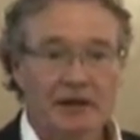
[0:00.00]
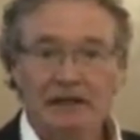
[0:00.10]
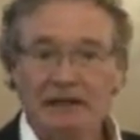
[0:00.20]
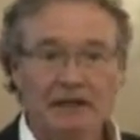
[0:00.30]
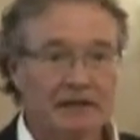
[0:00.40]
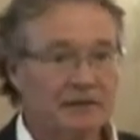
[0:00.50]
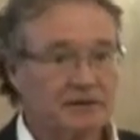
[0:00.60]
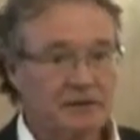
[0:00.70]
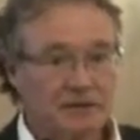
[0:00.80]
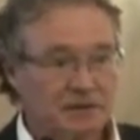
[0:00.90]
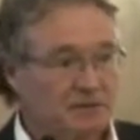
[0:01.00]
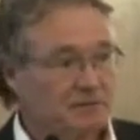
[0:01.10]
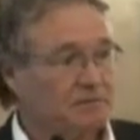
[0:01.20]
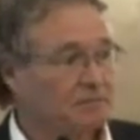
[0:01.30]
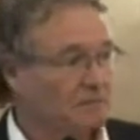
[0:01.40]
clearly there's
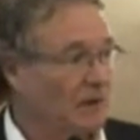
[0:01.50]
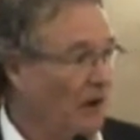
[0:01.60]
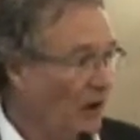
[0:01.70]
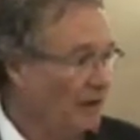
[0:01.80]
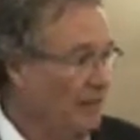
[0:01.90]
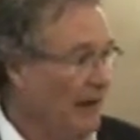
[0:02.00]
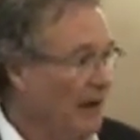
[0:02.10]
this dichotomy,